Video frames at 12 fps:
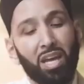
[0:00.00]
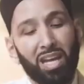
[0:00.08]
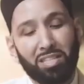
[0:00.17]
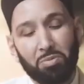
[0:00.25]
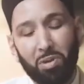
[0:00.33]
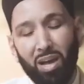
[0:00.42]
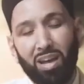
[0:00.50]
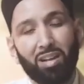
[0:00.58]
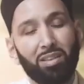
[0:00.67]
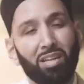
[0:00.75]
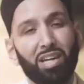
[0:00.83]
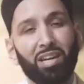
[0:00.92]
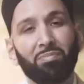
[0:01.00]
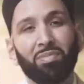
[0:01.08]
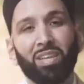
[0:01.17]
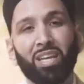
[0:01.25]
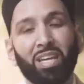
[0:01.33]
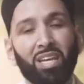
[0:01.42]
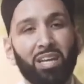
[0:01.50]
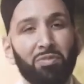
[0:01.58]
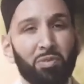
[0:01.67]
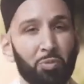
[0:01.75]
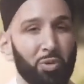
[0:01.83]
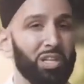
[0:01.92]
And subhanAllah,
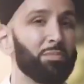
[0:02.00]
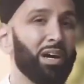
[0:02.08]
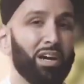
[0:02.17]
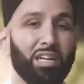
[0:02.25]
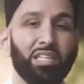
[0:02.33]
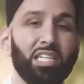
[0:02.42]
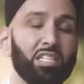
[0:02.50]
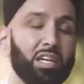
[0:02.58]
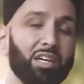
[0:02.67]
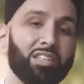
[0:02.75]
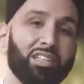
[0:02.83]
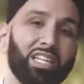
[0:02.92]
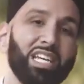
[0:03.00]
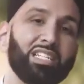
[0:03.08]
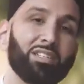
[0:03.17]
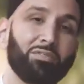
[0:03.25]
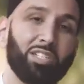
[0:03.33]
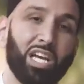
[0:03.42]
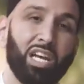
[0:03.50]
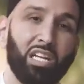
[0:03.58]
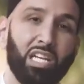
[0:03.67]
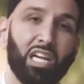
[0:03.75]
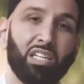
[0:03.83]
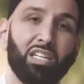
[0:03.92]
if you read about Khadija in the days of
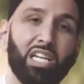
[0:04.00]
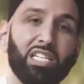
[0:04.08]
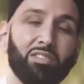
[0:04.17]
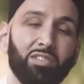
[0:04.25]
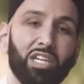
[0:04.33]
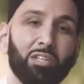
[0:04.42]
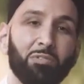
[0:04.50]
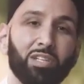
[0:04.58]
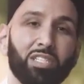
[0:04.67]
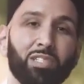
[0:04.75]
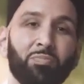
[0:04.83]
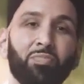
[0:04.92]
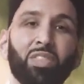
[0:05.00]
Jahiliyyah, in the days of ignorance,